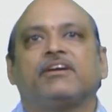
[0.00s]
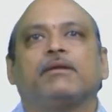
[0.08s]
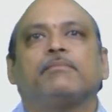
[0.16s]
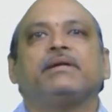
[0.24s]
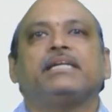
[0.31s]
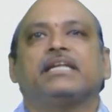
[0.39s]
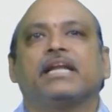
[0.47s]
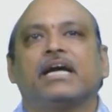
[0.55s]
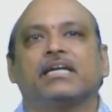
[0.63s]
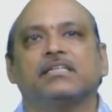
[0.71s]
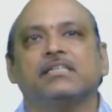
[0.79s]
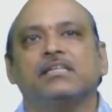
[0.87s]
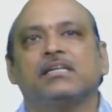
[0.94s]

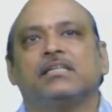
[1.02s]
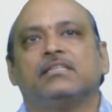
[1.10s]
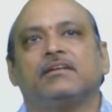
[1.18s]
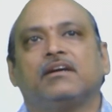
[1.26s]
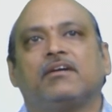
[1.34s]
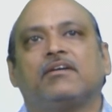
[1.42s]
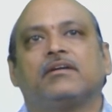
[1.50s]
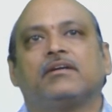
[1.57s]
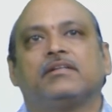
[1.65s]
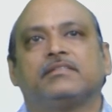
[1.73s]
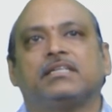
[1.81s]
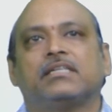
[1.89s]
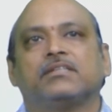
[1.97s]
Dirac
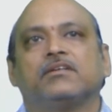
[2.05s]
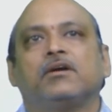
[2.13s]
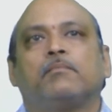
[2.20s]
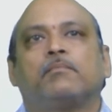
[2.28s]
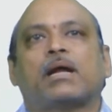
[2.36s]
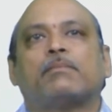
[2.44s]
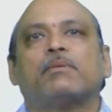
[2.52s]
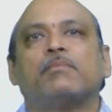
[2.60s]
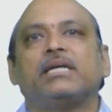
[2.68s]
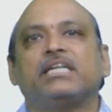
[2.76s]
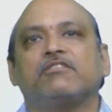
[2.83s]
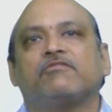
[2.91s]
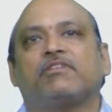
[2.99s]
that
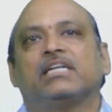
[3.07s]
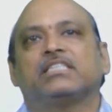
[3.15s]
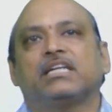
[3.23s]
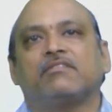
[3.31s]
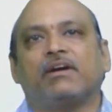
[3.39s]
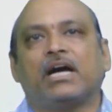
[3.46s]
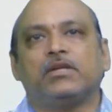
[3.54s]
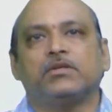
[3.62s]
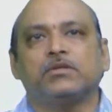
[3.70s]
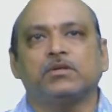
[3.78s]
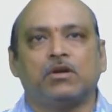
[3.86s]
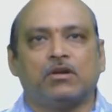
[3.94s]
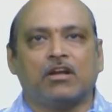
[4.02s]
probability function value?
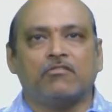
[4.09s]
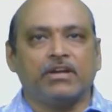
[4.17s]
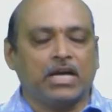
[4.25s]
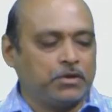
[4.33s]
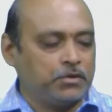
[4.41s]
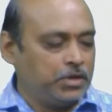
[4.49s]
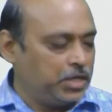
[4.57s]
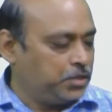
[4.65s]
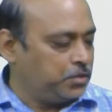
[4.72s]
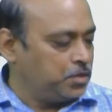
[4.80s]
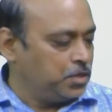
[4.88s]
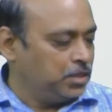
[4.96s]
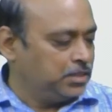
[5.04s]
Now we are going
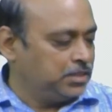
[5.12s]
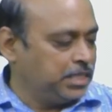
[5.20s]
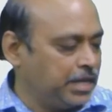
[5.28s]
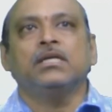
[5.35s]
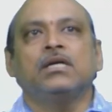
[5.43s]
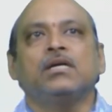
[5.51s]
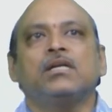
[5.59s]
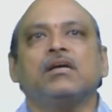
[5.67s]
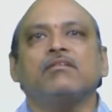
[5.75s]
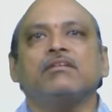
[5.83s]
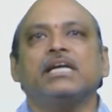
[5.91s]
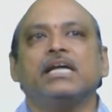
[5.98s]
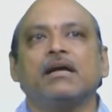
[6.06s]
to see. Now
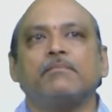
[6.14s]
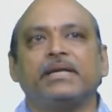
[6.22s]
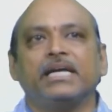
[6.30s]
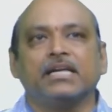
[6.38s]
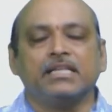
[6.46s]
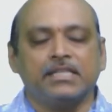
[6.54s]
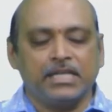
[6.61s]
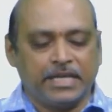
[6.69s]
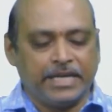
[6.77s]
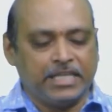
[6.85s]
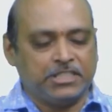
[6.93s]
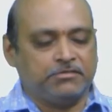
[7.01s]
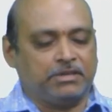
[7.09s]
here I am taking the
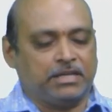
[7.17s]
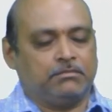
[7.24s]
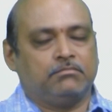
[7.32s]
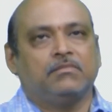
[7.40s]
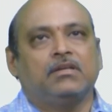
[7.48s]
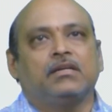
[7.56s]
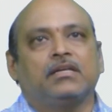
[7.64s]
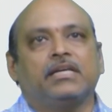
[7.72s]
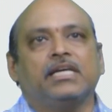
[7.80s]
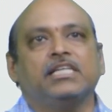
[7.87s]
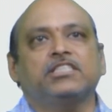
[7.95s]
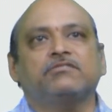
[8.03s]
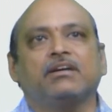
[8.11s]
case 1
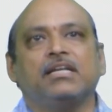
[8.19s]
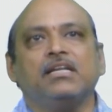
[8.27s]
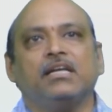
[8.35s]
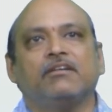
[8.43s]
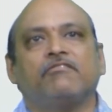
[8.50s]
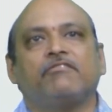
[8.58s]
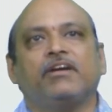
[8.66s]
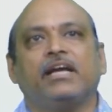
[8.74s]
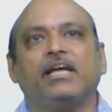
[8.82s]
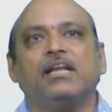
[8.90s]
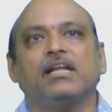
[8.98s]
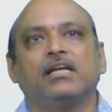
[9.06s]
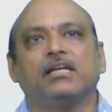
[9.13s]

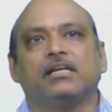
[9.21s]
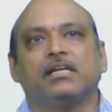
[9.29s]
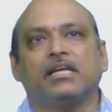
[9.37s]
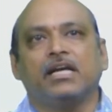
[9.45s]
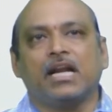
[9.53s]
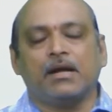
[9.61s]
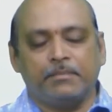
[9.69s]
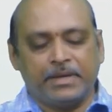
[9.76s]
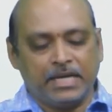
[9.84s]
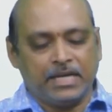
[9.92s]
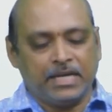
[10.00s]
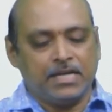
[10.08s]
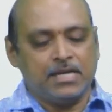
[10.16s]
where here I am
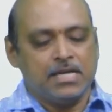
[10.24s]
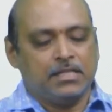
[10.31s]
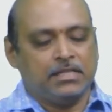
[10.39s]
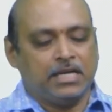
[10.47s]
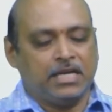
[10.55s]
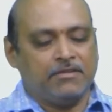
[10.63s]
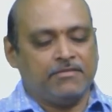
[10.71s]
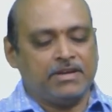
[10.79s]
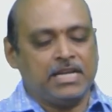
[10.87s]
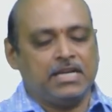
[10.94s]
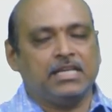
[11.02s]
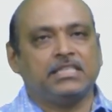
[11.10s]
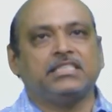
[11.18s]
taking the given
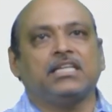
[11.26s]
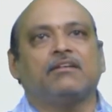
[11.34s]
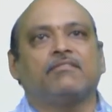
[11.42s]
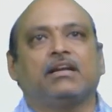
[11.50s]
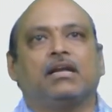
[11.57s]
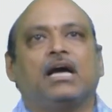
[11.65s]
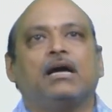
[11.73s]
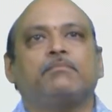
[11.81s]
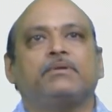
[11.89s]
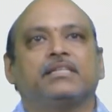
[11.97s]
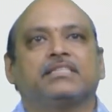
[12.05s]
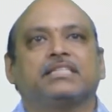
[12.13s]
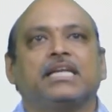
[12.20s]
energy level. I am
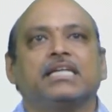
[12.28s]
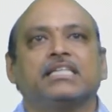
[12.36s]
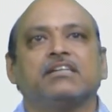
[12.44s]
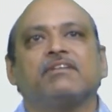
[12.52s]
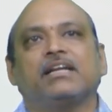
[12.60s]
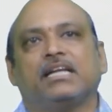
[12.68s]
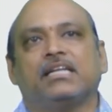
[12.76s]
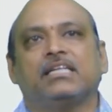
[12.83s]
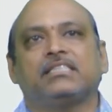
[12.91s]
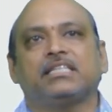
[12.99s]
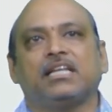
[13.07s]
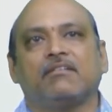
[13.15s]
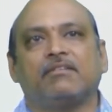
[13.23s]
selecting one
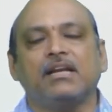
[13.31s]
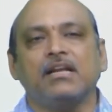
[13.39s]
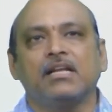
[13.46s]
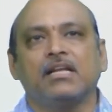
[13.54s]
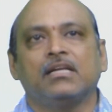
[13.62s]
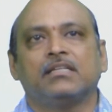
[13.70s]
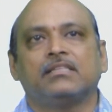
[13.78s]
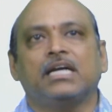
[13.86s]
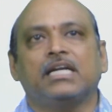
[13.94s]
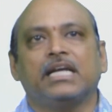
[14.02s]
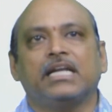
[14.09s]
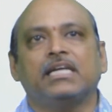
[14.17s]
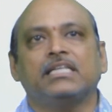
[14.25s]
energy level. That
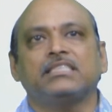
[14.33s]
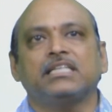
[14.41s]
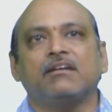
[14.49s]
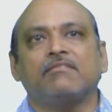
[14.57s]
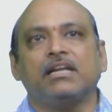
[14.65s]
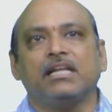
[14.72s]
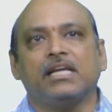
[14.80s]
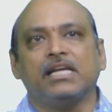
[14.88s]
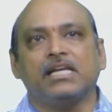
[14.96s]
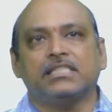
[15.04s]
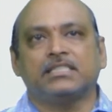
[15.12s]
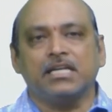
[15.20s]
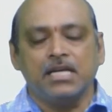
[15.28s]
energy level
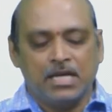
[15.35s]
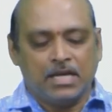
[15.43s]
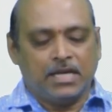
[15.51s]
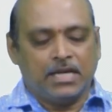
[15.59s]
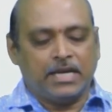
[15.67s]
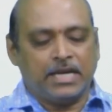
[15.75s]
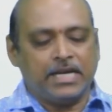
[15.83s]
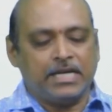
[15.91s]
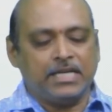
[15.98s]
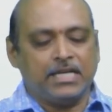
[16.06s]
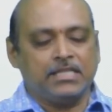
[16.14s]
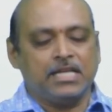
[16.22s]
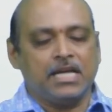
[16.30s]
is
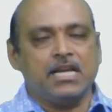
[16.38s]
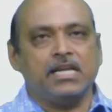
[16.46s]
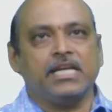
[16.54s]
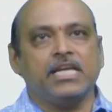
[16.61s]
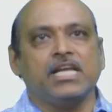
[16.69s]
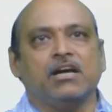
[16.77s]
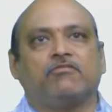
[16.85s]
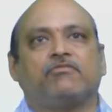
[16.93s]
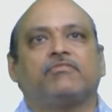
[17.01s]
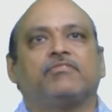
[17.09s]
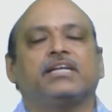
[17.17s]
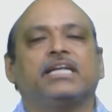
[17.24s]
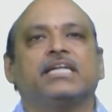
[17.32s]
greater than EF.
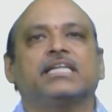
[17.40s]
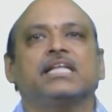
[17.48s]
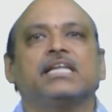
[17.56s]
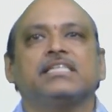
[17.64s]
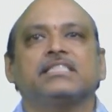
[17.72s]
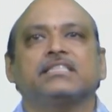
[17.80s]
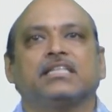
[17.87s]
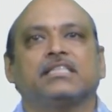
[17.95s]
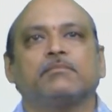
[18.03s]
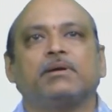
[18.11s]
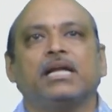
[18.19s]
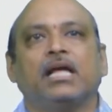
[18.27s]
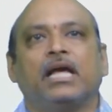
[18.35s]
Greater than is nothing
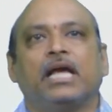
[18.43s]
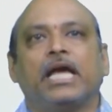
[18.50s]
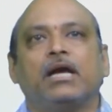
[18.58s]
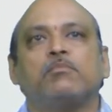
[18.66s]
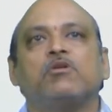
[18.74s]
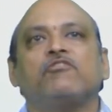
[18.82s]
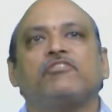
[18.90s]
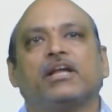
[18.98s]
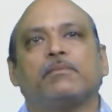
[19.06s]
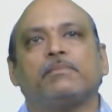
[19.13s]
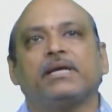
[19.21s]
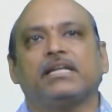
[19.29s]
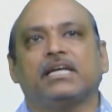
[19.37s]
but above
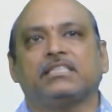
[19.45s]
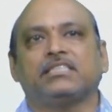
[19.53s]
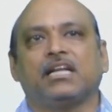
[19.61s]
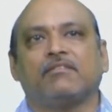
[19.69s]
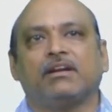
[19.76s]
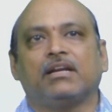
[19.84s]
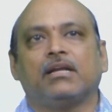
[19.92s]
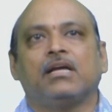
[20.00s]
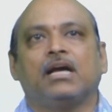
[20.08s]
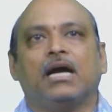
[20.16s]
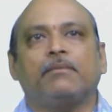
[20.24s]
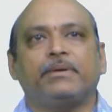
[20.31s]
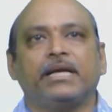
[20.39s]
Fermi energy level.
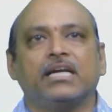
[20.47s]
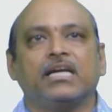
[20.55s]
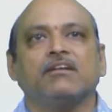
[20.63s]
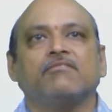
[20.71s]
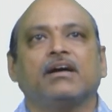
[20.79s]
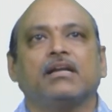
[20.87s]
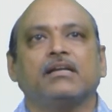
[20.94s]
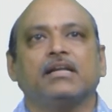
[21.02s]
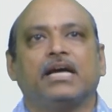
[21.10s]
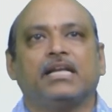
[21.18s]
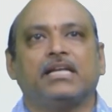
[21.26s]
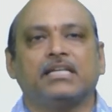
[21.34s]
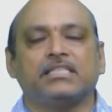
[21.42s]
I am taking one
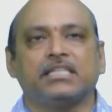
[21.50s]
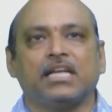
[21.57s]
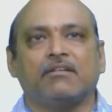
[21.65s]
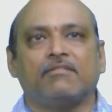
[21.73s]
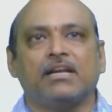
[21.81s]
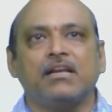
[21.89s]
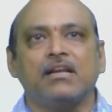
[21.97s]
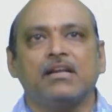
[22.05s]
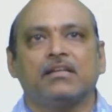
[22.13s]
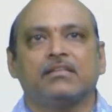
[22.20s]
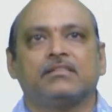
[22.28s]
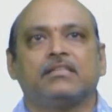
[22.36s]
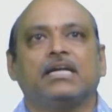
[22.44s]
energy level
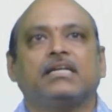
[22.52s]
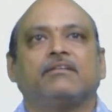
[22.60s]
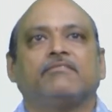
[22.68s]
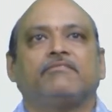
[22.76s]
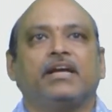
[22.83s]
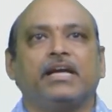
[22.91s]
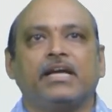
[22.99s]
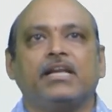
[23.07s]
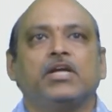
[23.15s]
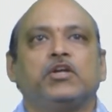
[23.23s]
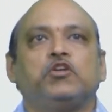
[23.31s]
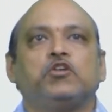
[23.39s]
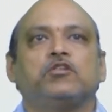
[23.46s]
that where
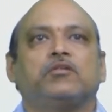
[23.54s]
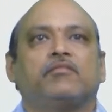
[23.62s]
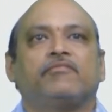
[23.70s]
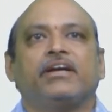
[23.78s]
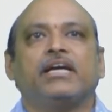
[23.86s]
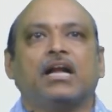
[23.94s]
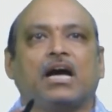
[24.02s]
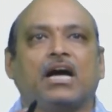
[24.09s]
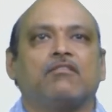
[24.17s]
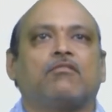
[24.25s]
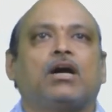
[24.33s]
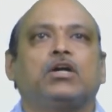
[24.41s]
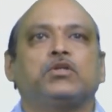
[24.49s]
I
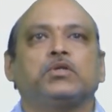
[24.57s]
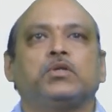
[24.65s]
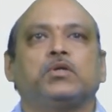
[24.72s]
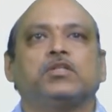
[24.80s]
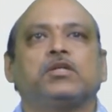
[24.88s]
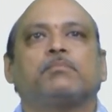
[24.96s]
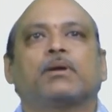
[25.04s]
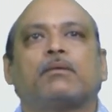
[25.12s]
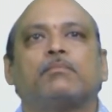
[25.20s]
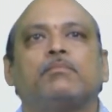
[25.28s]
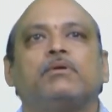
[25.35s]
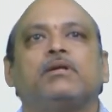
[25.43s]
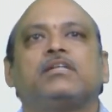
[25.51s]
want to know the
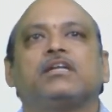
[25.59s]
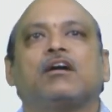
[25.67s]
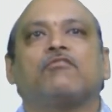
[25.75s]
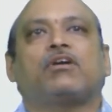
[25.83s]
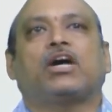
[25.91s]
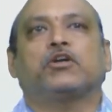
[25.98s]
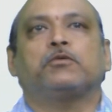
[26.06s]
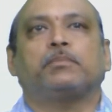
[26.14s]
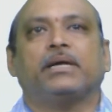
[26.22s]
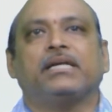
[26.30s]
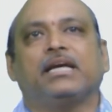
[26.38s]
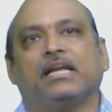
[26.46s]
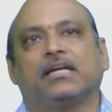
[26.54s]
probability of
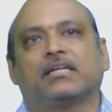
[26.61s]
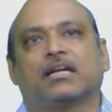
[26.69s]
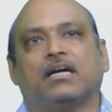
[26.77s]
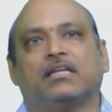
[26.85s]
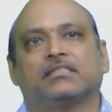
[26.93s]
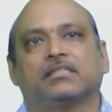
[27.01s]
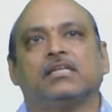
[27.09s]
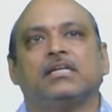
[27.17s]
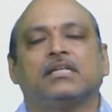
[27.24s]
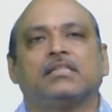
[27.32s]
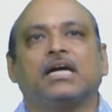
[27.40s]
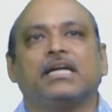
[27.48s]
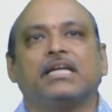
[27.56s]
occupying electrons.
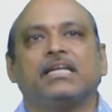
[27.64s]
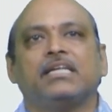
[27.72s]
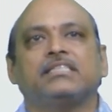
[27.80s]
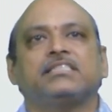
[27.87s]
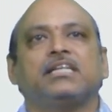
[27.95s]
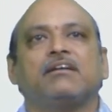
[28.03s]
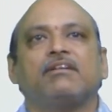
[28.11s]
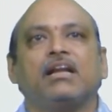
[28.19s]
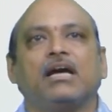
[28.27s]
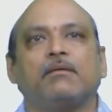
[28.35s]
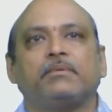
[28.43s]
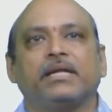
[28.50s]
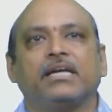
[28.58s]
That energy level I
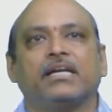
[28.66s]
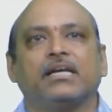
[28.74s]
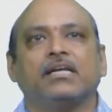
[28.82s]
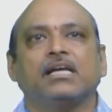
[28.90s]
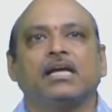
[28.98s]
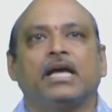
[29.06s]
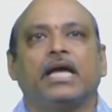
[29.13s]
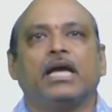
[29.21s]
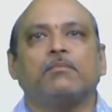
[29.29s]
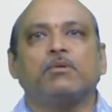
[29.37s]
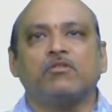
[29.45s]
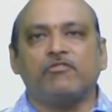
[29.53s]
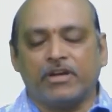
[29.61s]
am taking
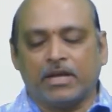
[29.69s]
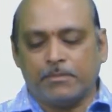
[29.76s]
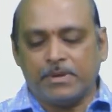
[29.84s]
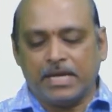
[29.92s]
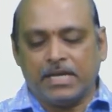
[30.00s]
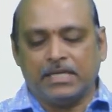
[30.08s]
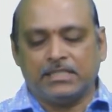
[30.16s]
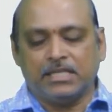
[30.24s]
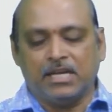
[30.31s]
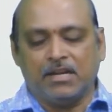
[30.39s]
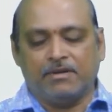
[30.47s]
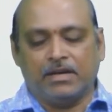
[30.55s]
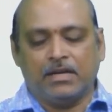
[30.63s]
above Fermi energy
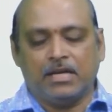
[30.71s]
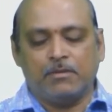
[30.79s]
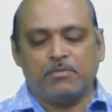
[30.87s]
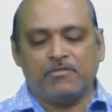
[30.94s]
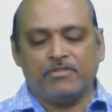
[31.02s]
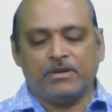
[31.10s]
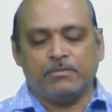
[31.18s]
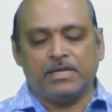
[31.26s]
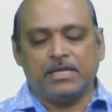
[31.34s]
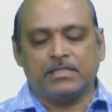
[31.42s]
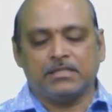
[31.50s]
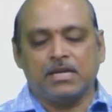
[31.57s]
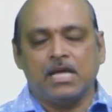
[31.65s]
level. Above Fermi
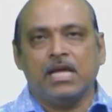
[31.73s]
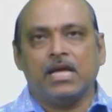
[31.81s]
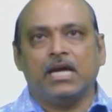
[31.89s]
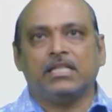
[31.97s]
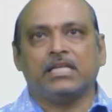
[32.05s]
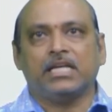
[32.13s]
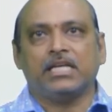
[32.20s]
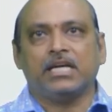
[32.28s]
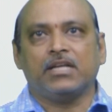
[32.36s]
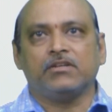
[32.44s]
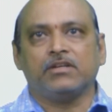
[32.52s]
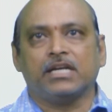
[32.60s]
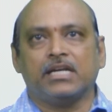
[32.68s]
energy level, either here
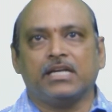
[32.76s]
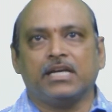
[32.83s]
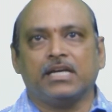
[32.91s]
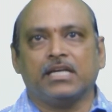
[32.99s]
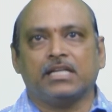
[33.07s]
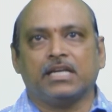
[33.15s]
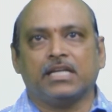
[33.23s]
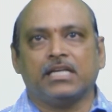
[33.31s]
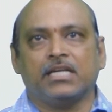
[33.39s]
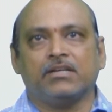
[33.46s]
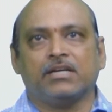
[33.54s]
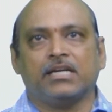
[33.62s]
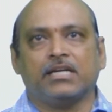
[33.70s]
you can take, either here
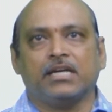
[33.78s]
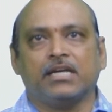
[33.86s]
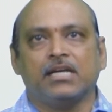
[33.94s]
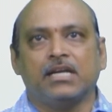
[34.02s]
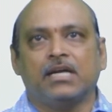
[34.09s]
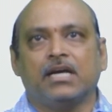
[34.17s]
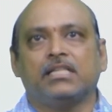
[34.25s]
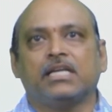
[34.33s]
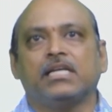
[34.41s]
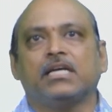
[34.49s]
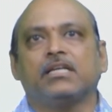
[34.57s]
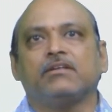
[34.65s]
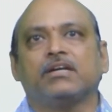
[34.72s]
you can take, either
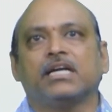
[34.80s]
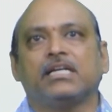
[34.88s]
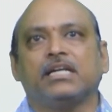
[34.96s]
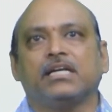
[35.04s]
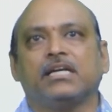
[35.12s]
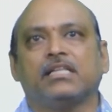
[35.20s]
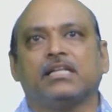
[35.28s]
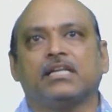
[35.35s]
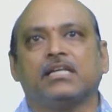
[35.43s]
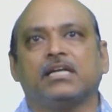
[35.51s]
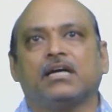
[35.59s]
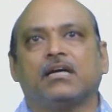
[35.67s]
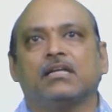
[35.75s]
here you can take, either
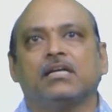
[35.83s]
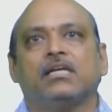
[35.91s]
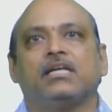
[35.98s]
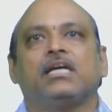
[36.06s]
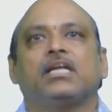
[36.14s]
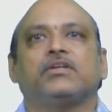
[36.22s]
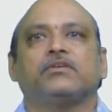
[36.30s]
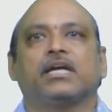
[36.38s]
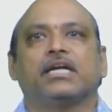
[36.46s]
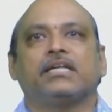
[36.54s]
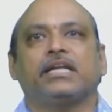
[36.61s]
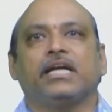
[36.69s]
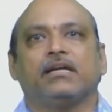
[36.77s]
here or here you
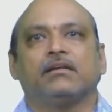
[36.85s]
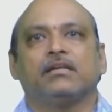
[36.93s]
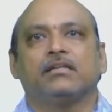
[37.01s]
can take.